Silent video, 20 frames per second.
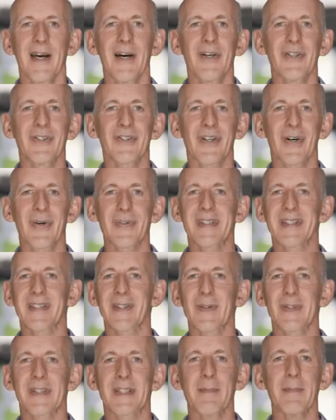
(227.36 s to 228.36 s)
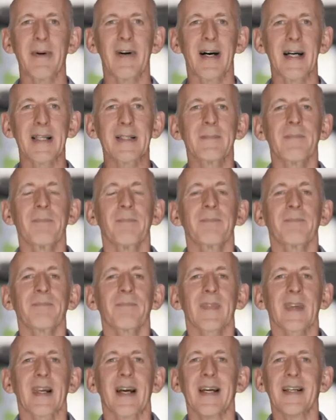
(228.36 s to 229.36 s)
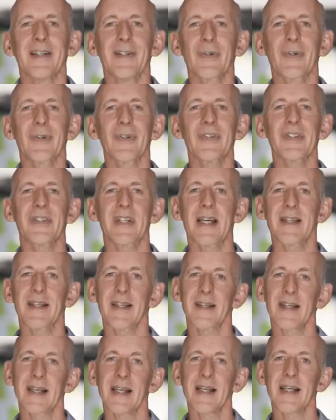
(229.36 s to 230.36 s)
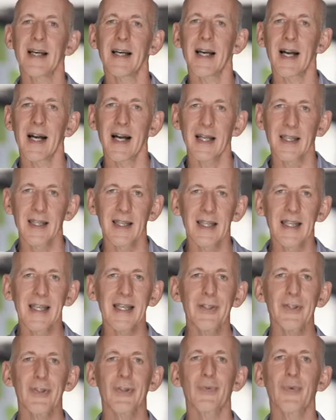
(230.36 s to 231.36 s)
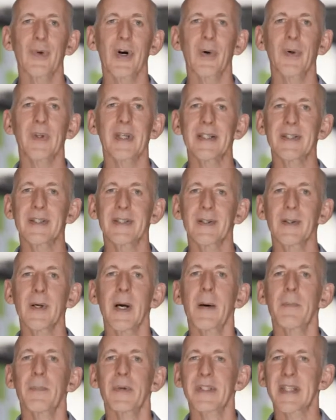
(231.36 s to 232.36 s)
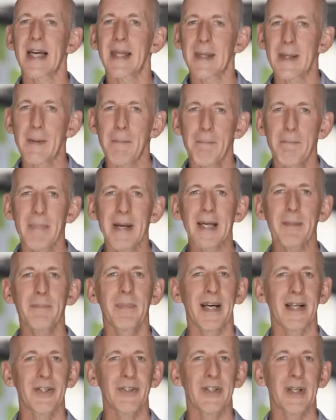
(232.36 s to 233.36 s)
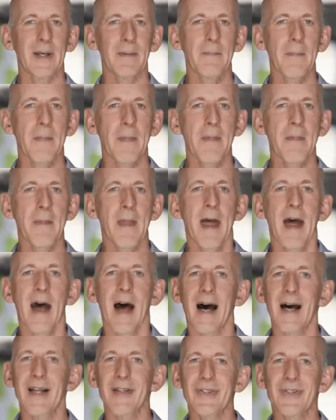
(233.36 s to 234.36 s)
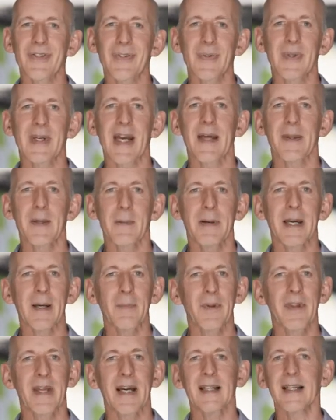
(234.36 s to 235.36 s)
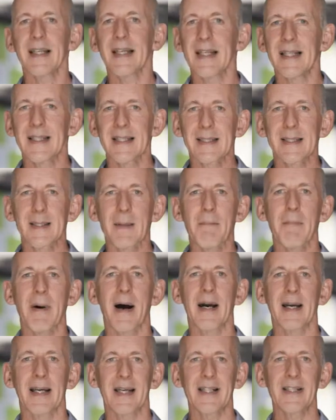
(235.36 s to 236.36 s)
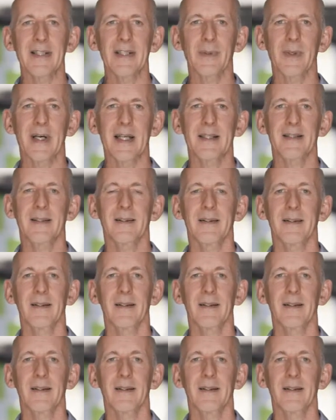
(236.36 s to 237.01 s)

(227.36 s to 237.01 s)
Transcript: So to summarise, you could say that the leader's role is to present the big picture and to get the people they lead to buy into it.